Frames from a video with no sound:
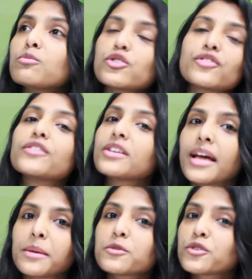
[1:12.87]
most of the
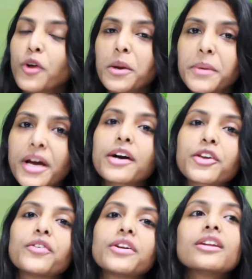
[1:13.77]
times not be
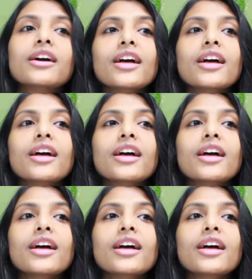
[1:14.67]
accurate.